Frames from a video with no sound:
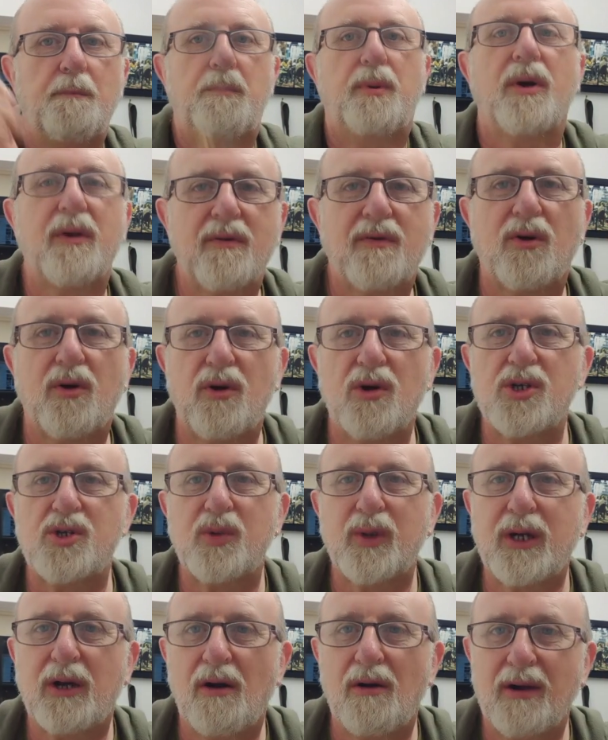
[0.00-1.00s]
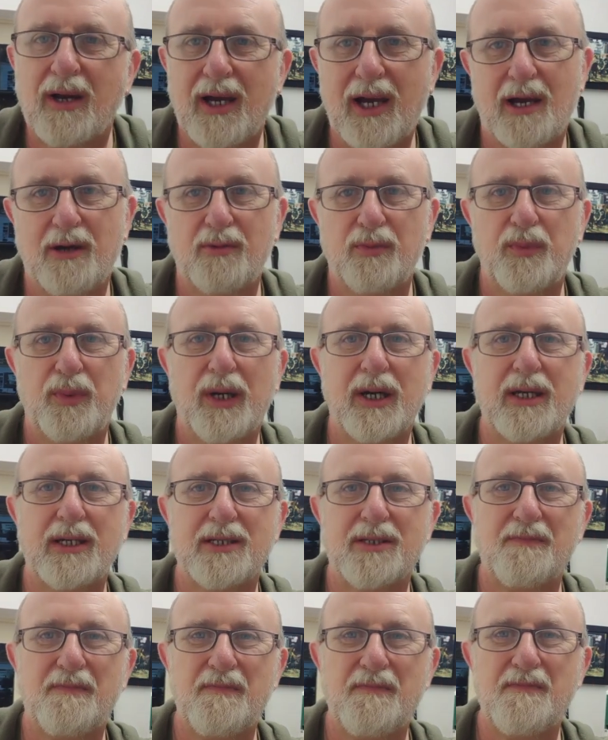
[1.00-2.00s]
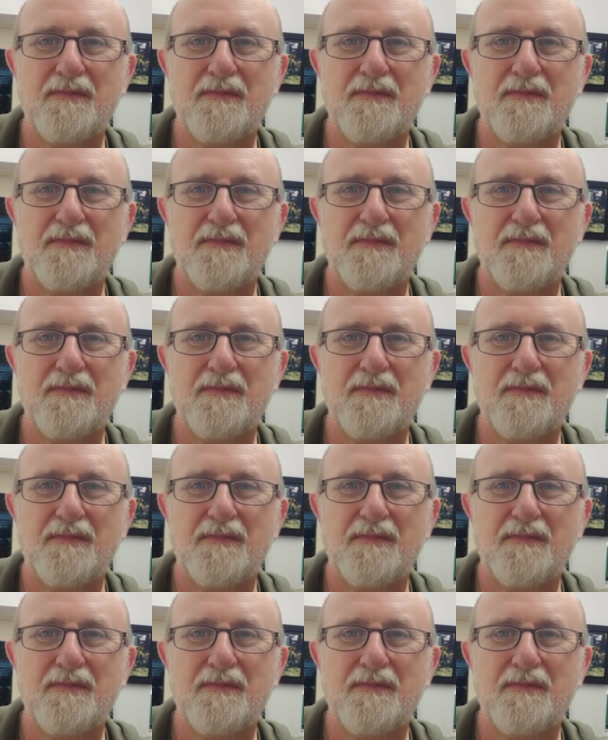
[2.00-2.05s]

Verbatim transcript: But of course, we can't get out and paint.